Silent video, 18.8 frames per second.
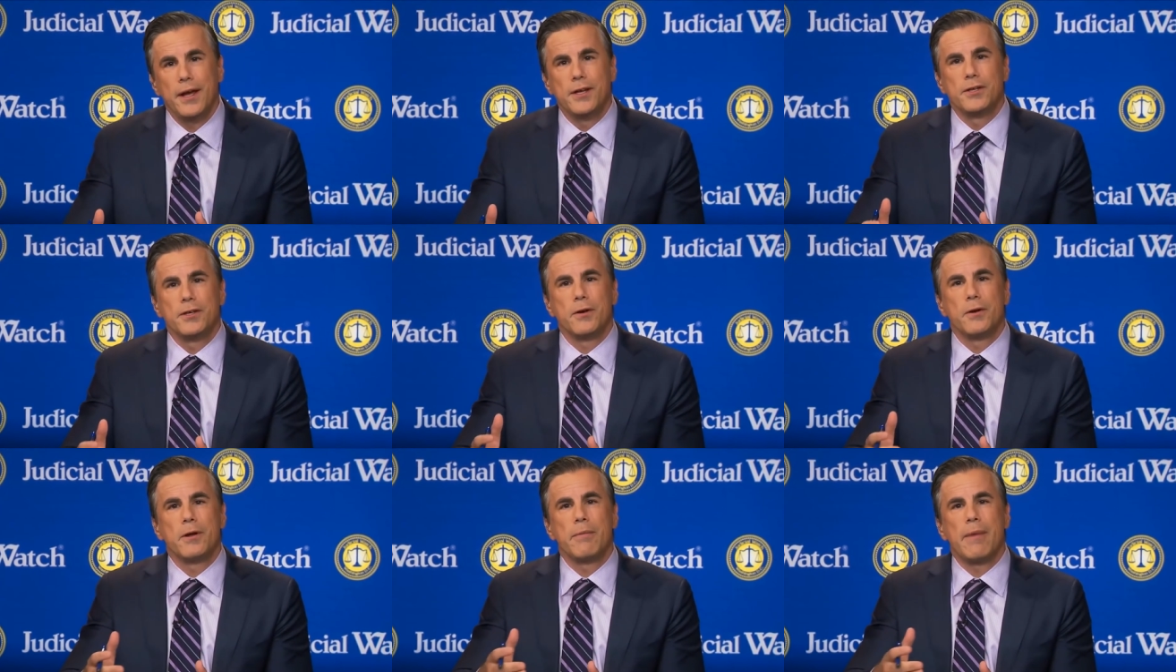
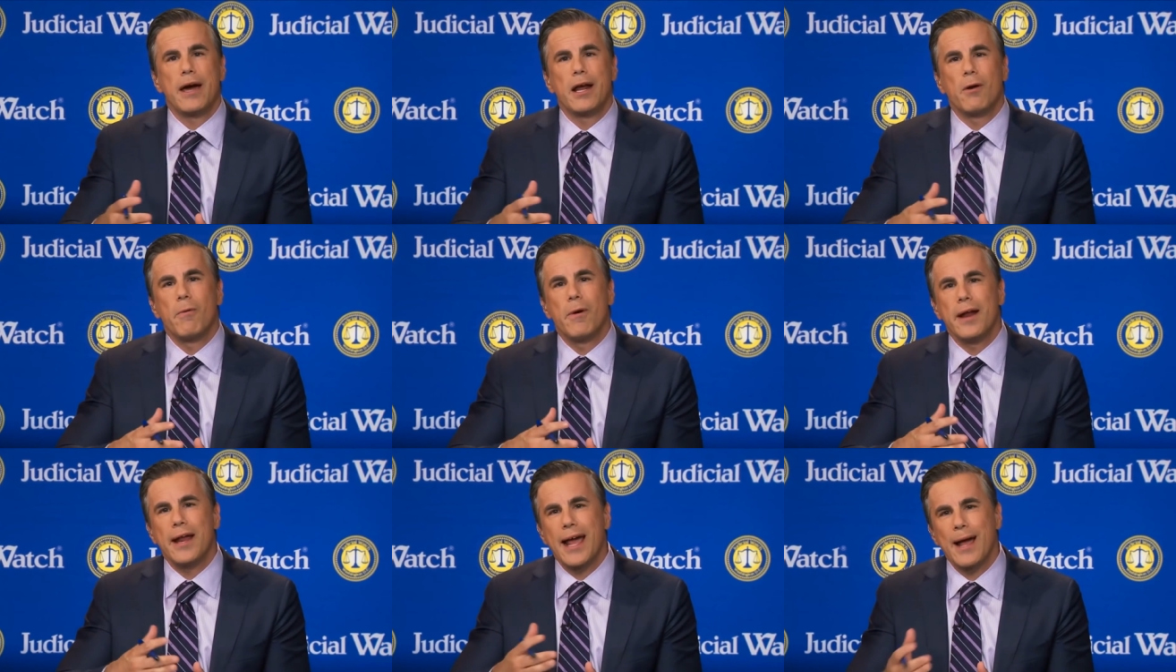So no matter
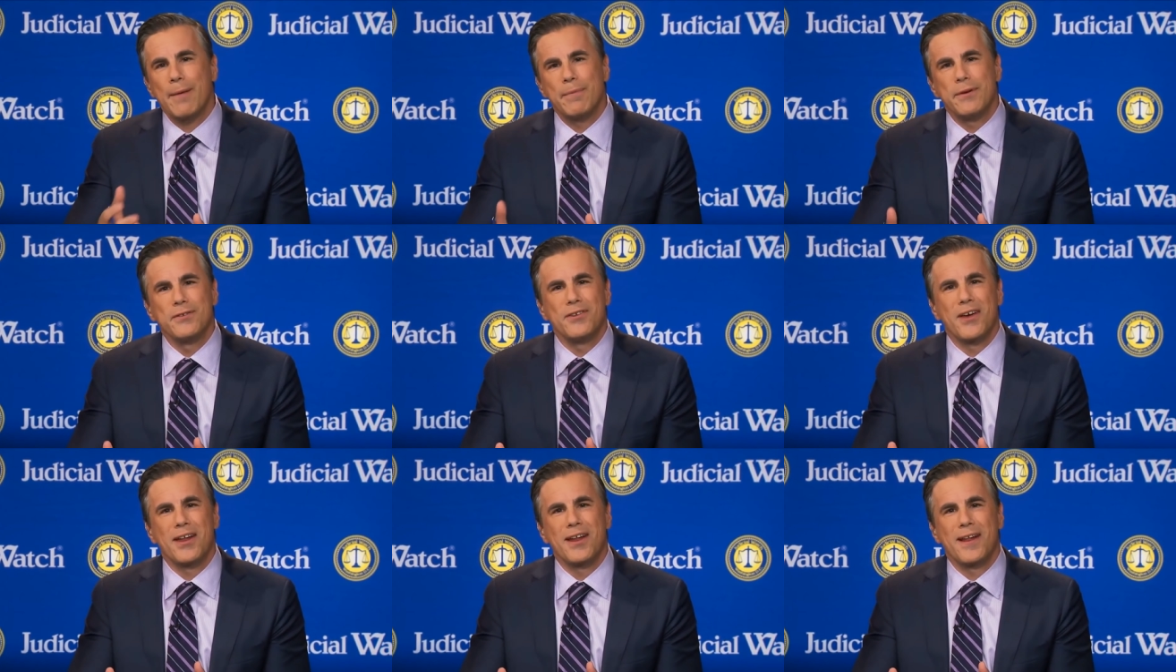what
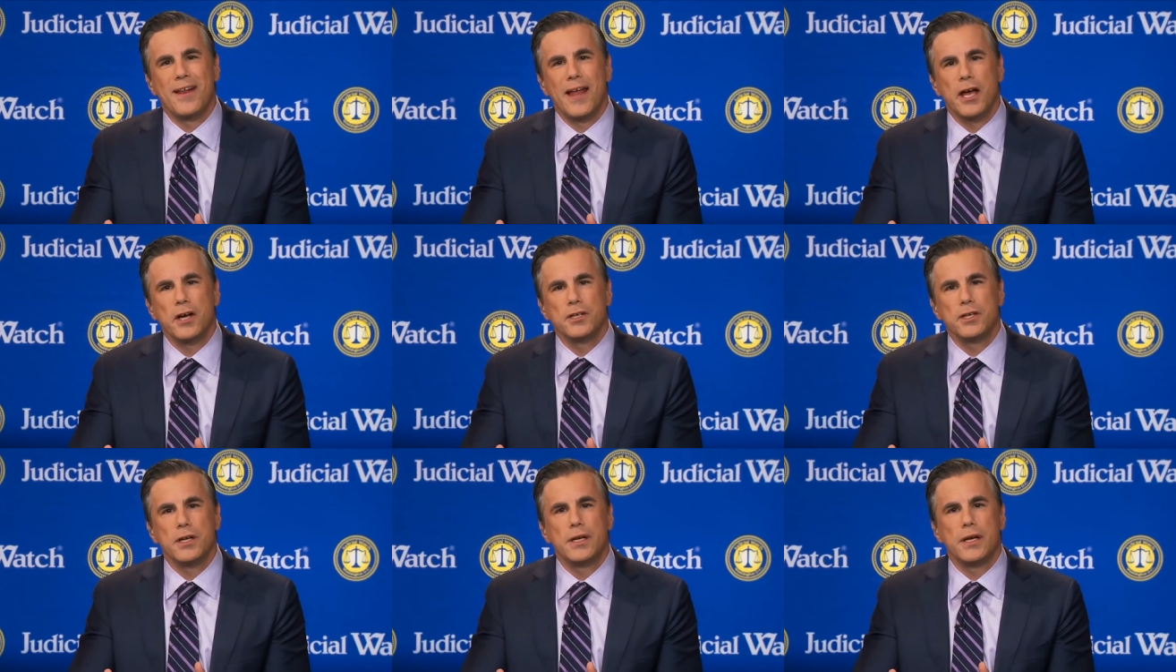happens on
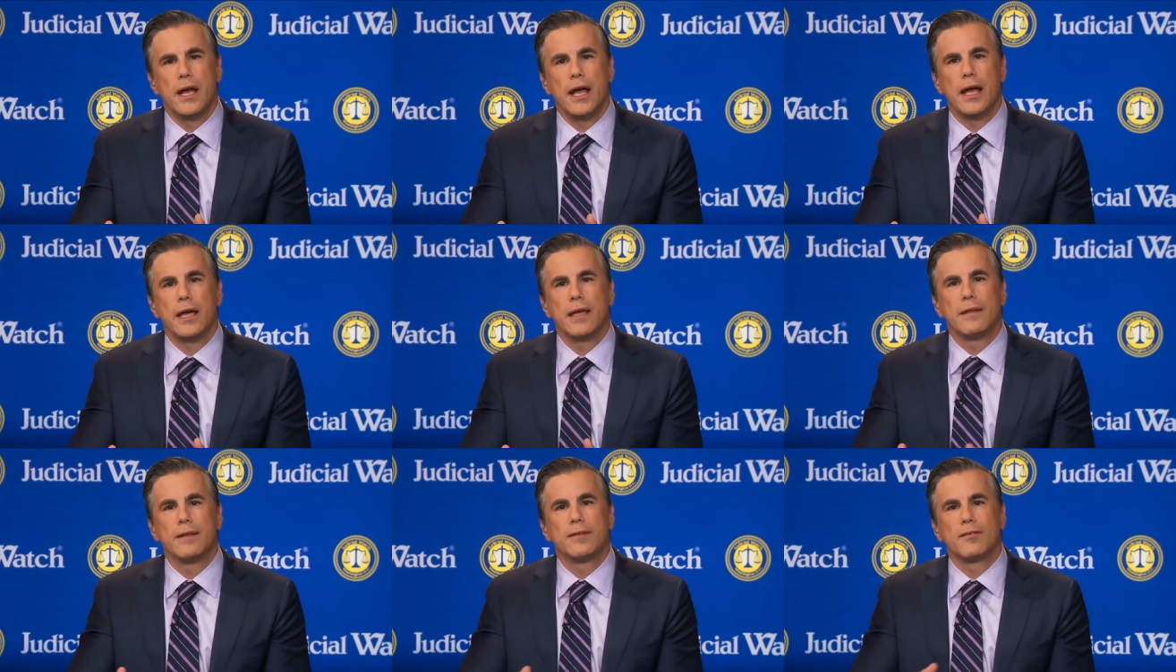election
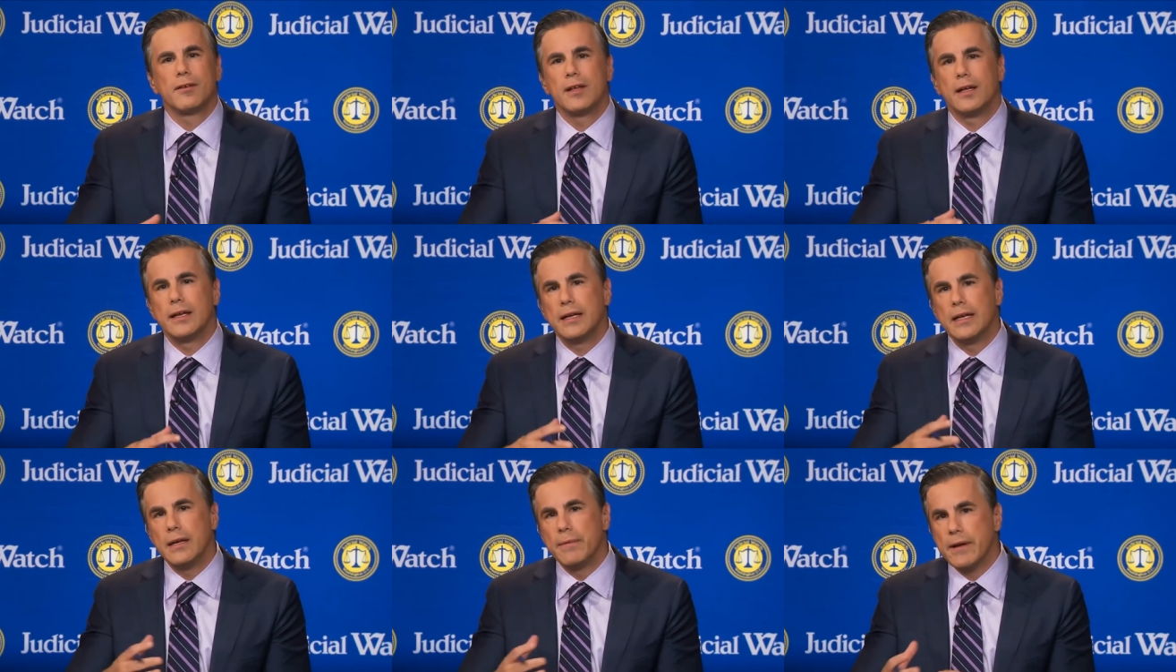day, this
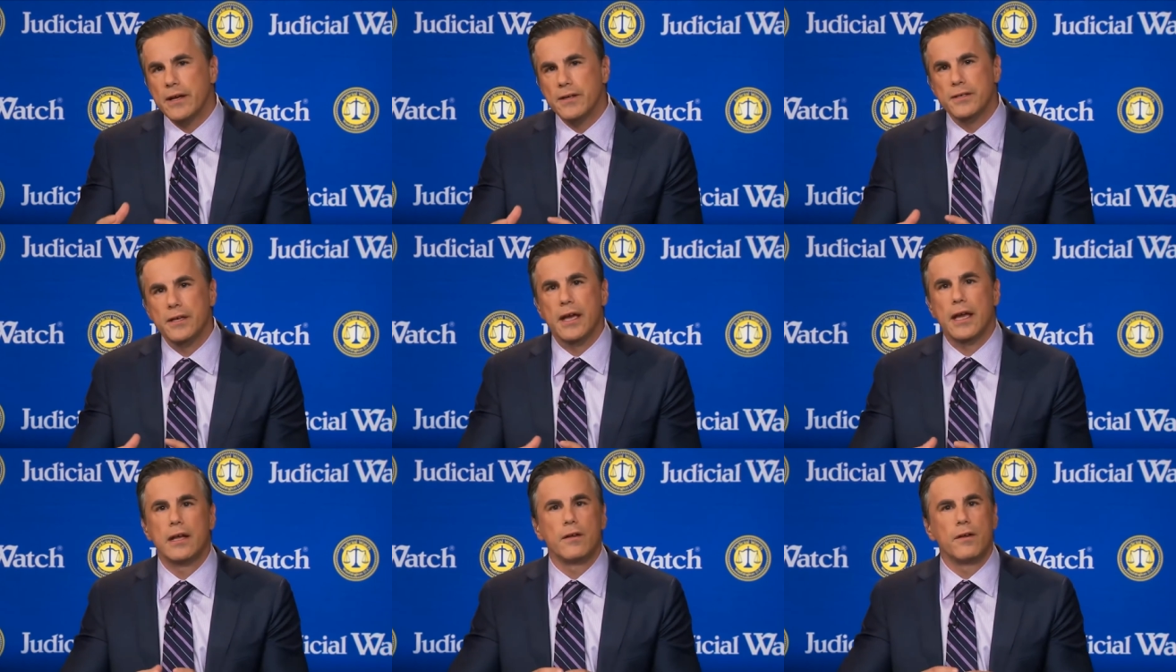Clinton email
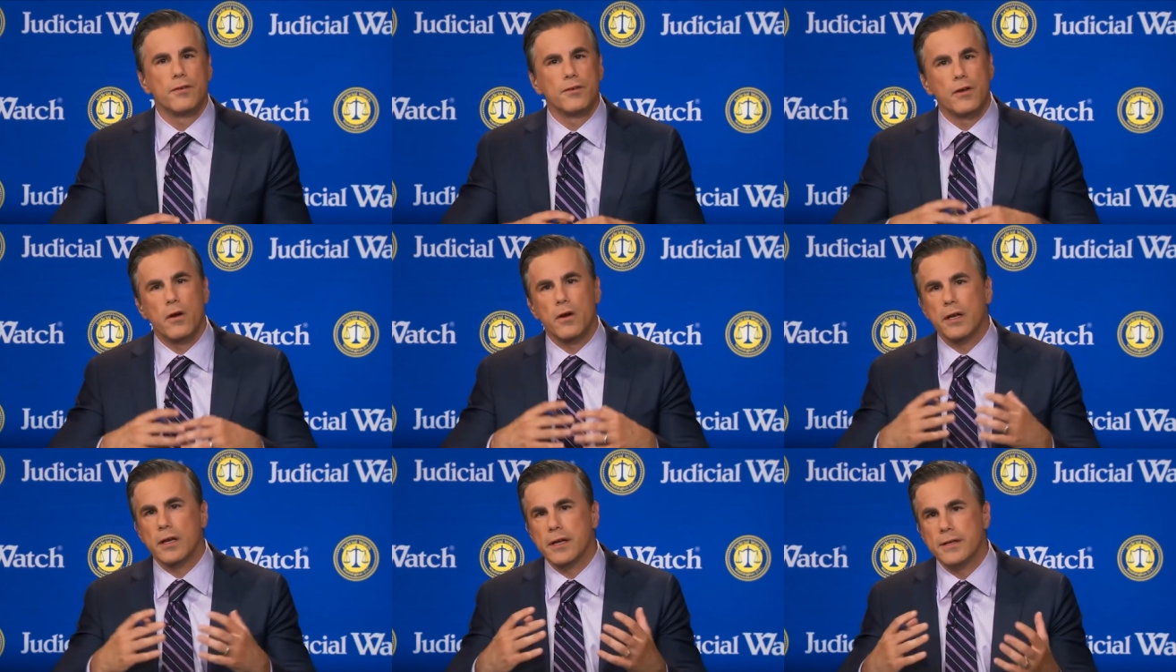scandal is
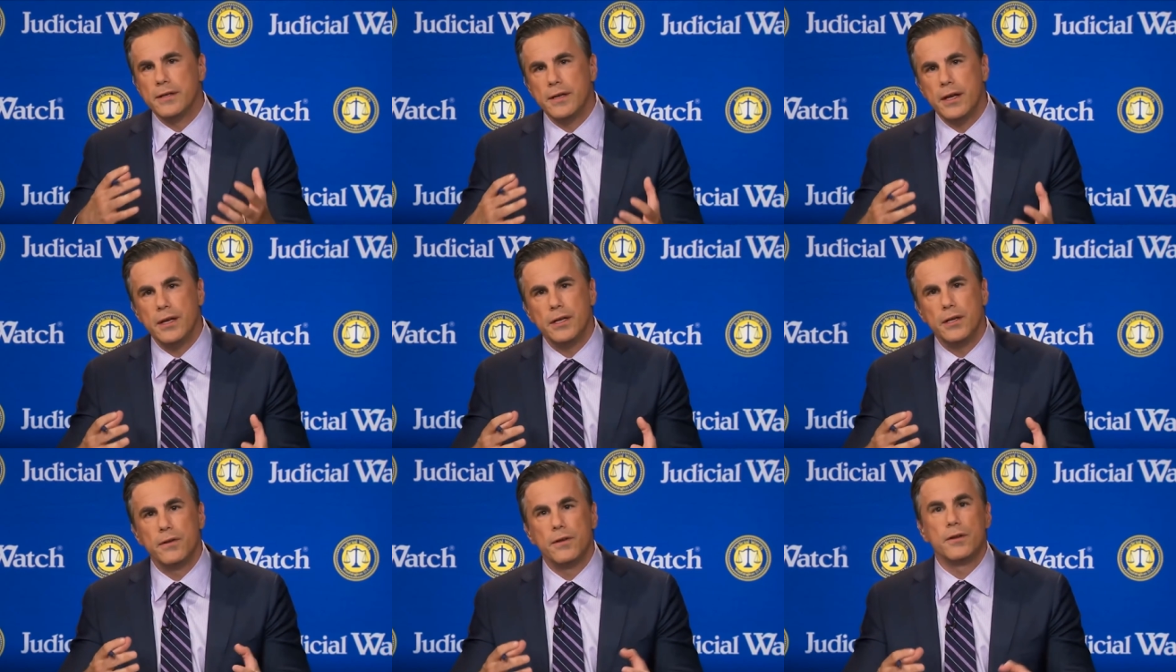going to continue.